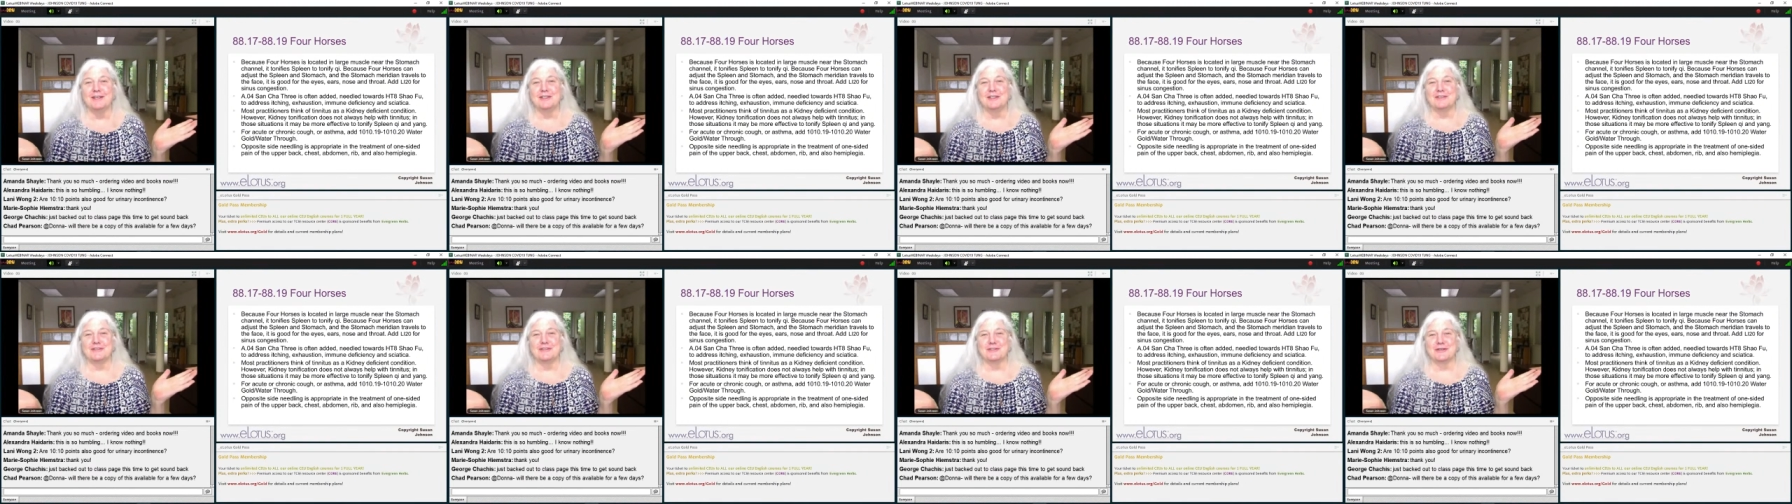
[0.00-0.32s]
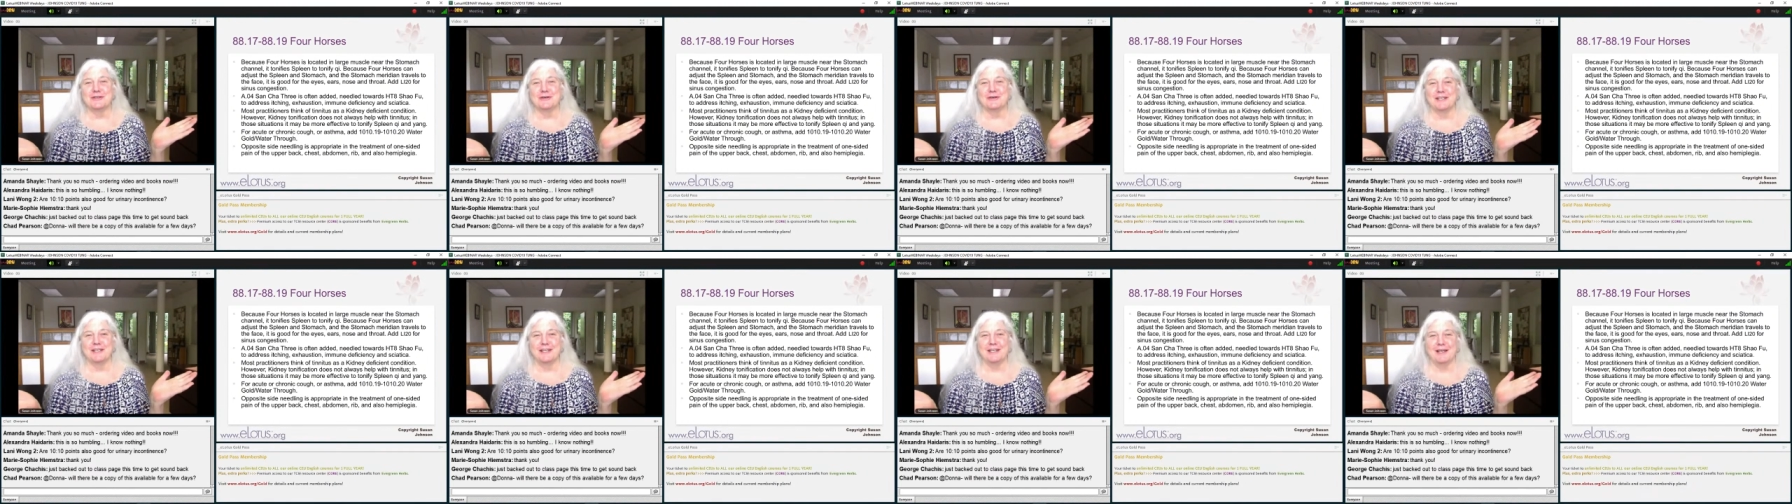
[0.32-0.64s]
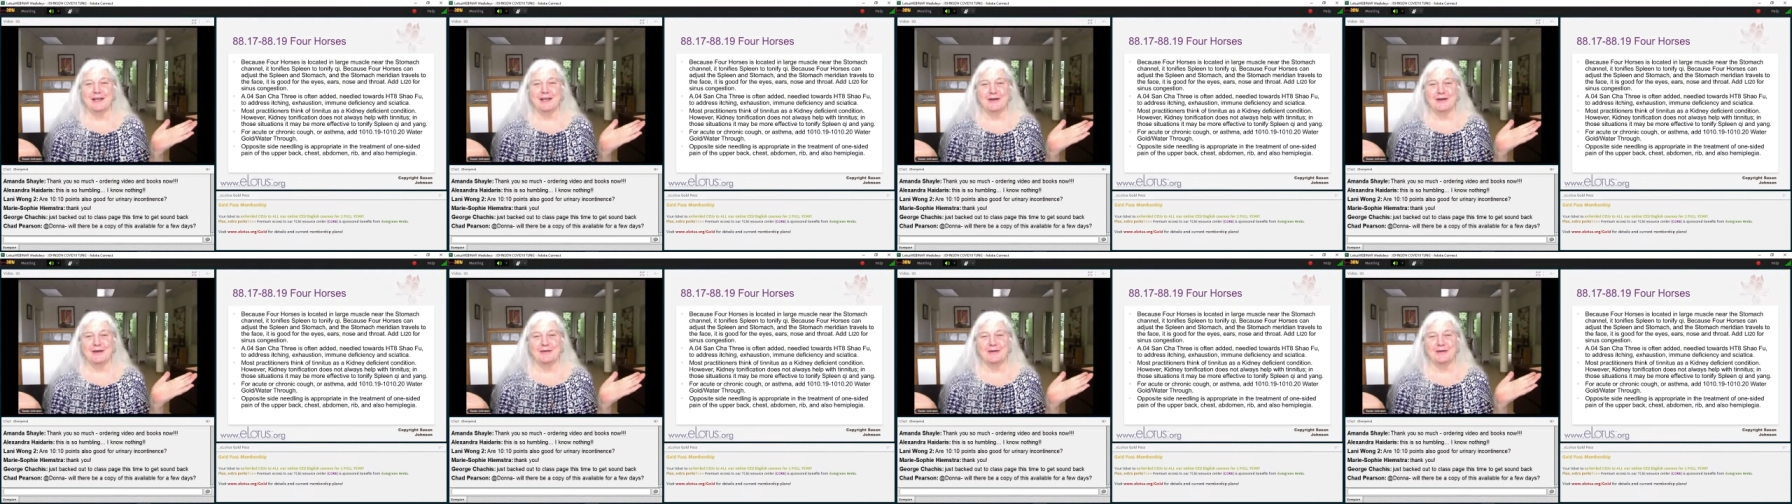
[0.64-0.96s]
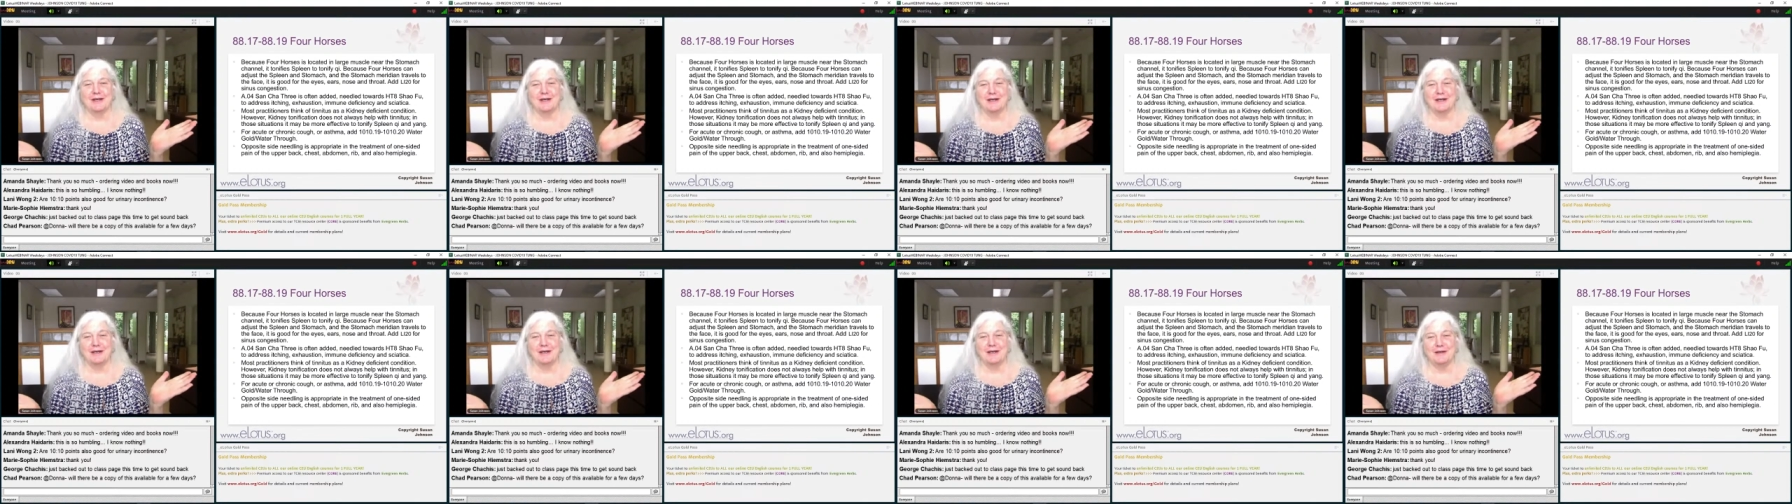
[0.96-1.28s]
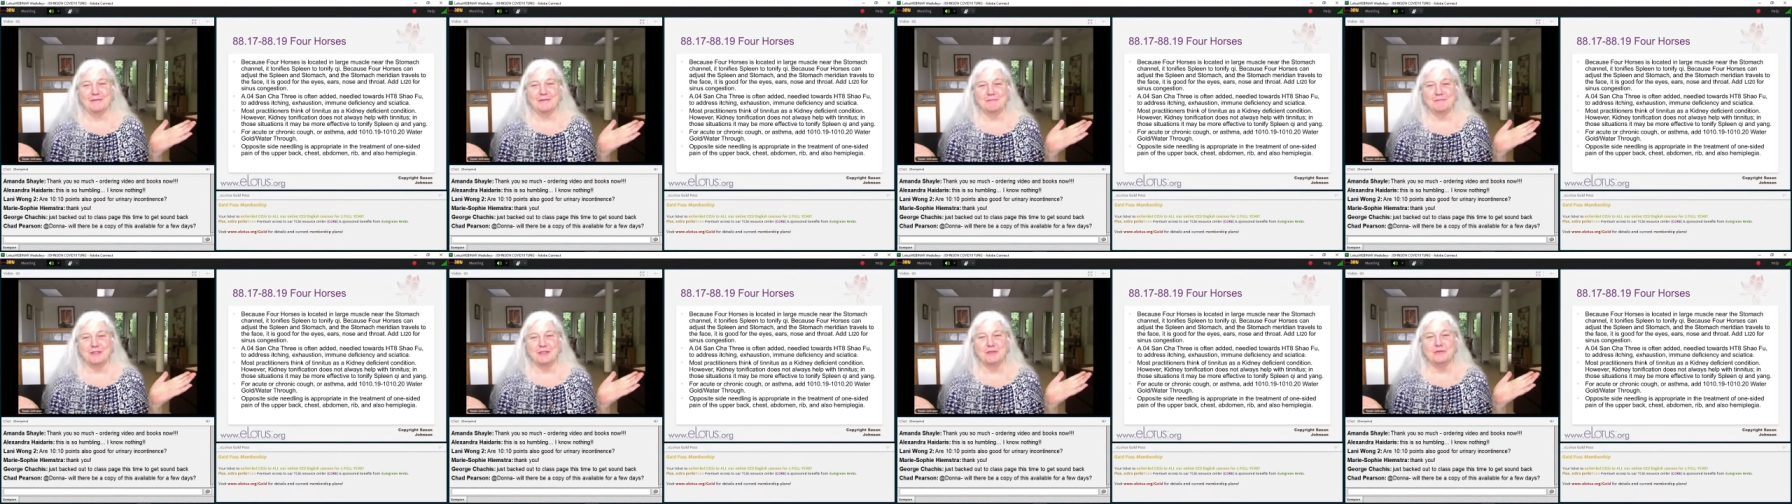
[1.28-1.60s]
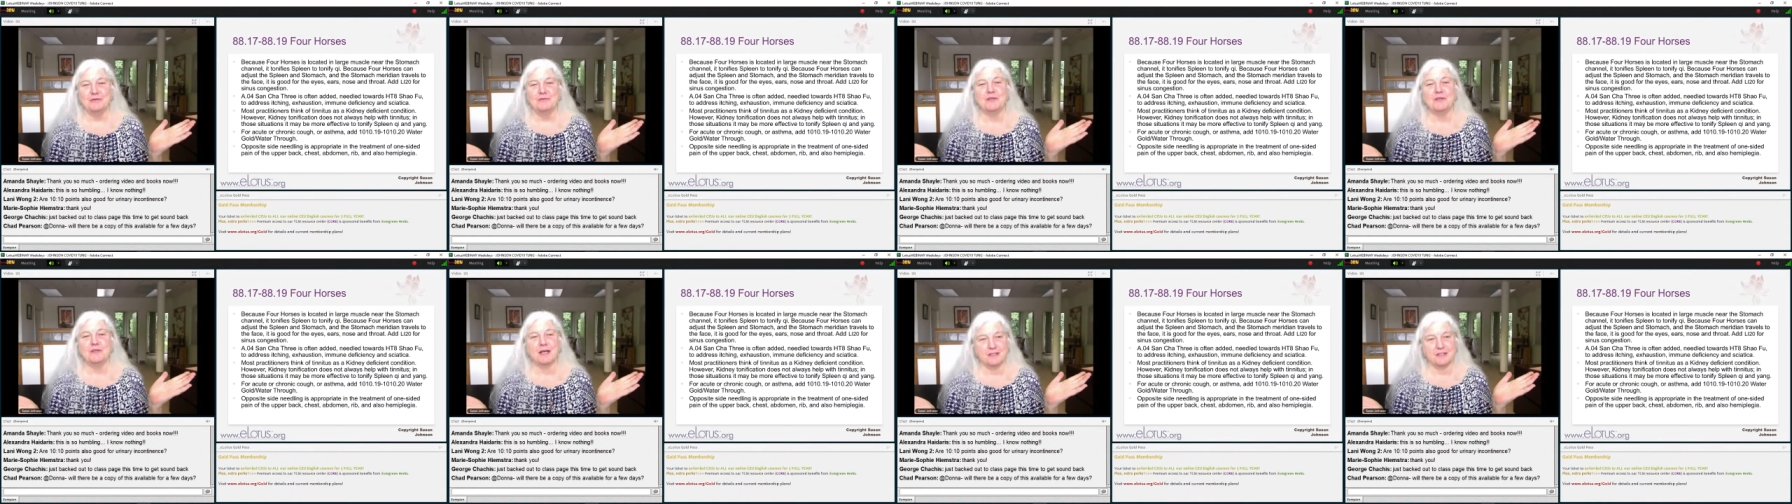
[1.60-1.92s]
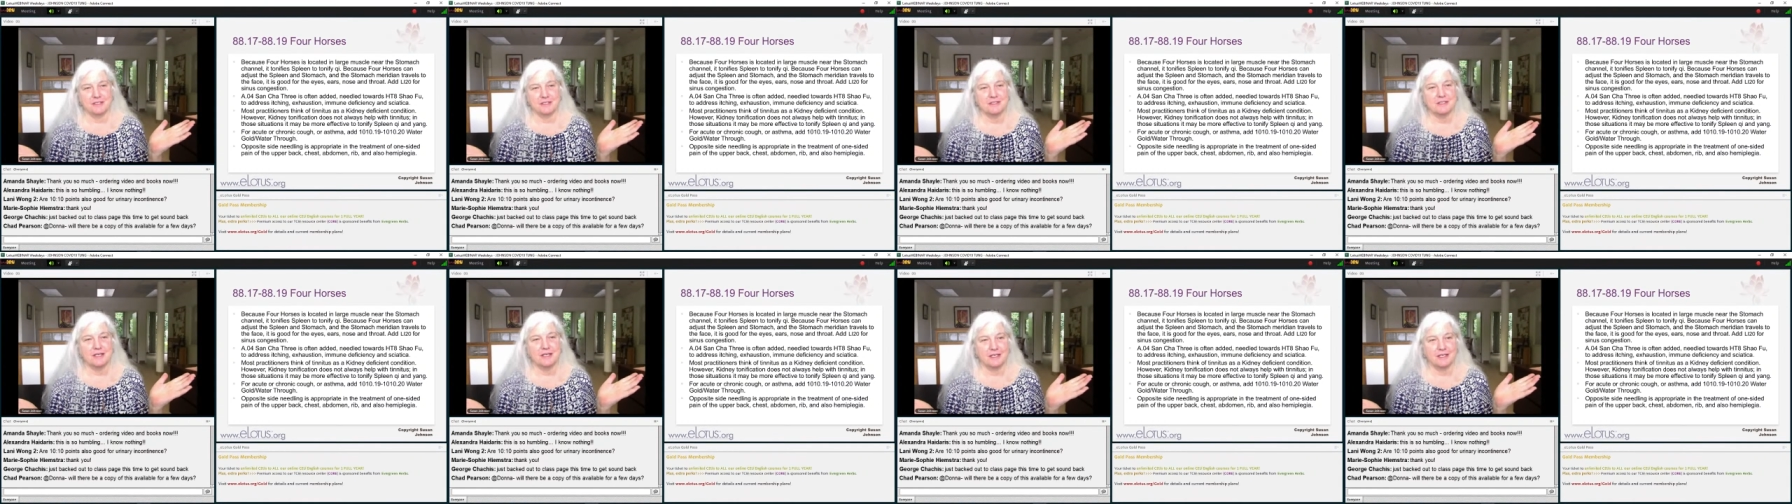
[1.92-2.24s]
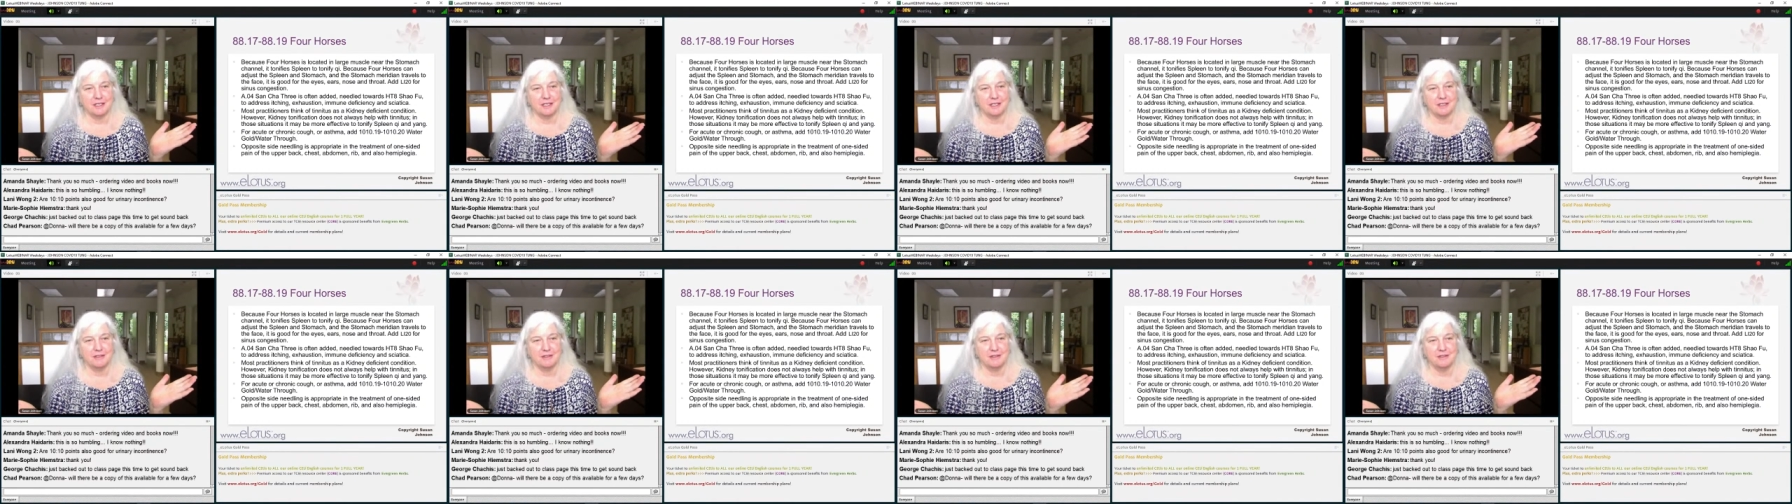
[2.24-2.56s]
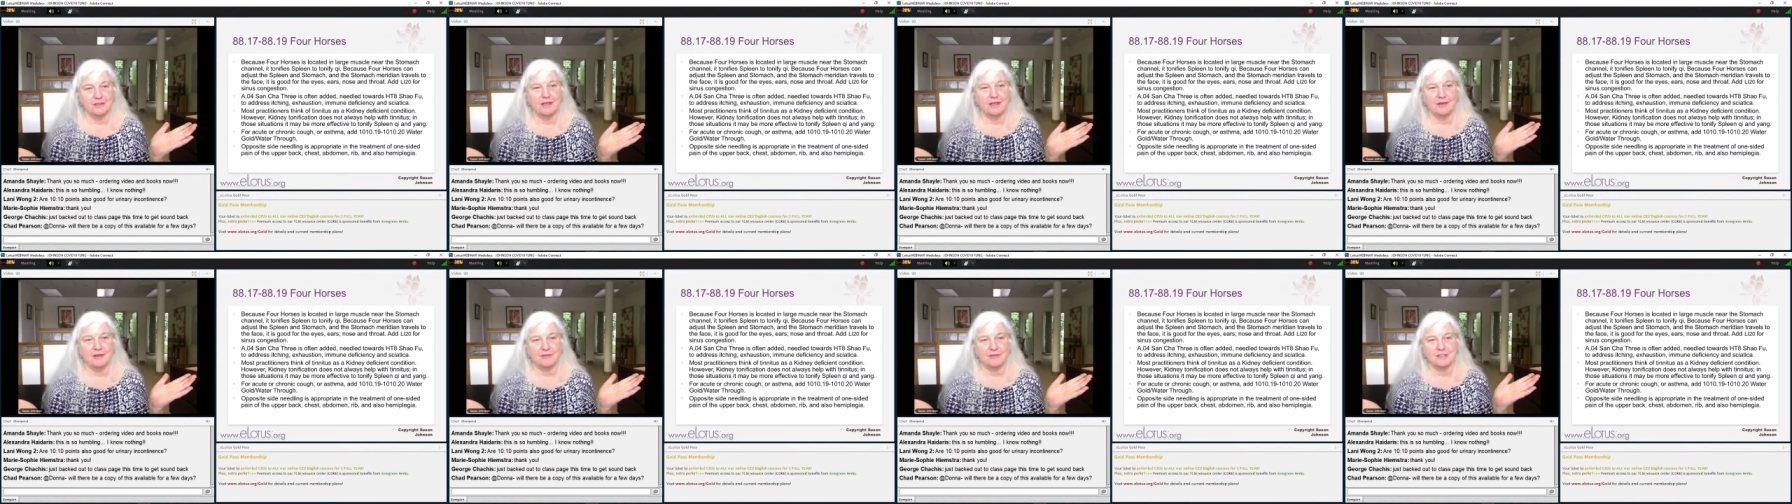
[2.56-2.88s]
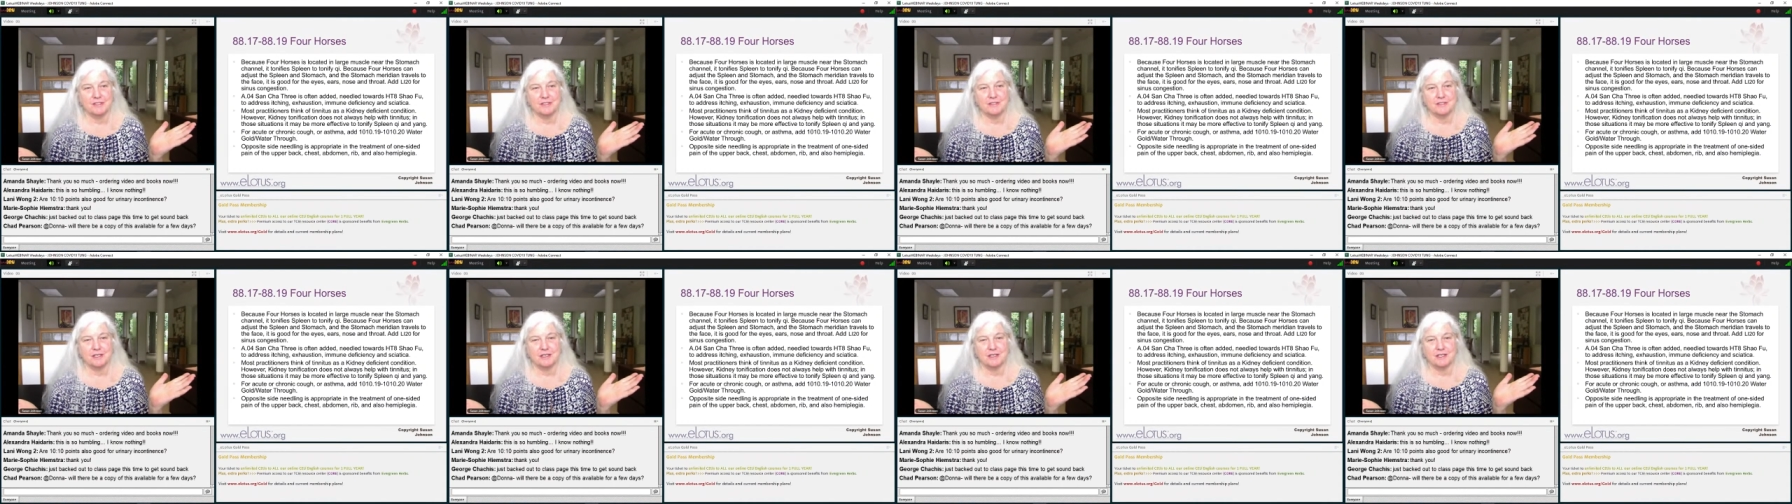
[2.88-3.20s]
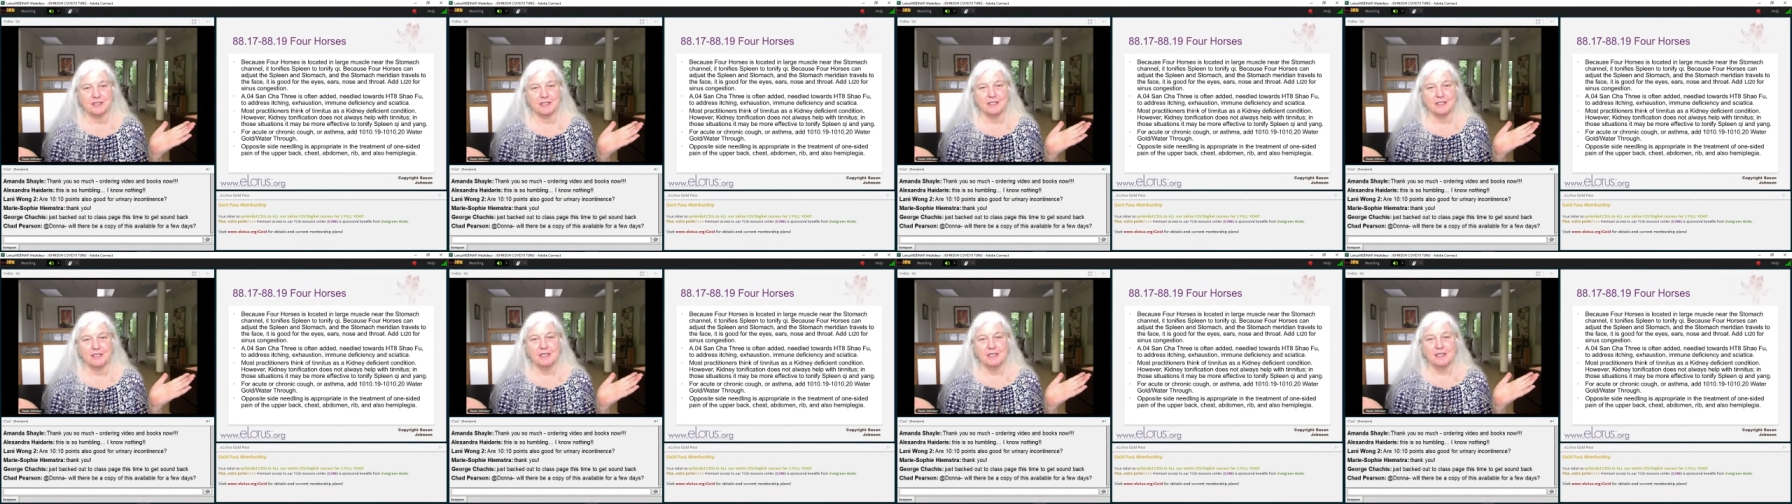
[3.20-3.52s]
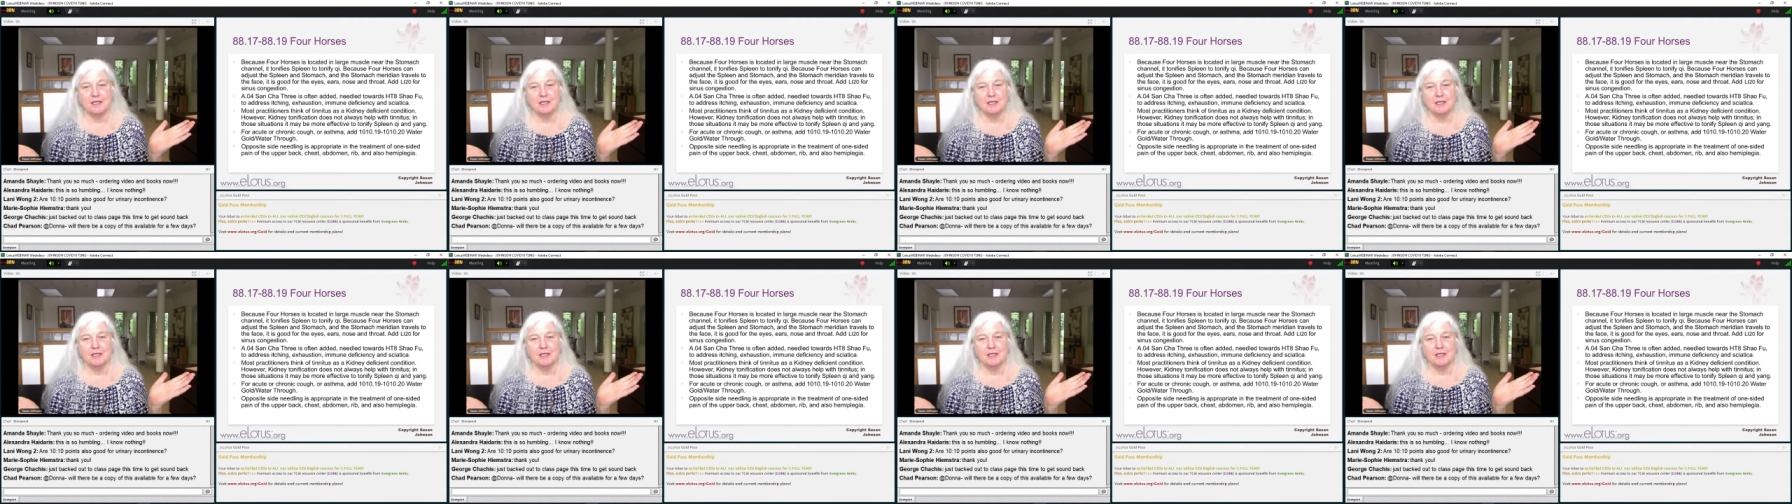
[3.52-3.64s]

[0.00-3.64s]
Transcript: So, anyhow, um, you've got to study. You have to study.